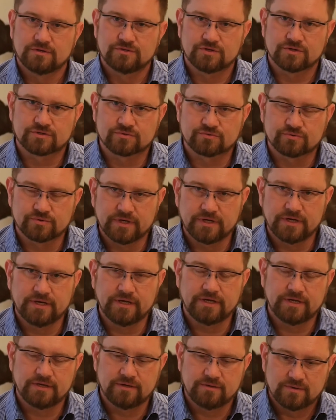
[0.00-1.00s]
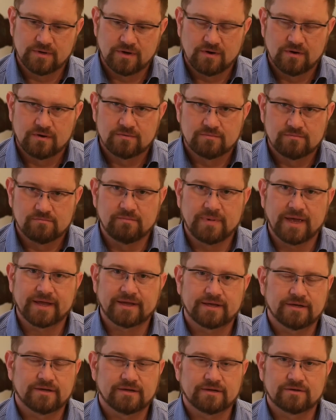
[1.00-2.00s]
just really
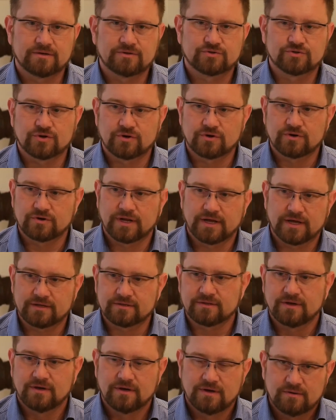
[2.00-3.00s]
making sure that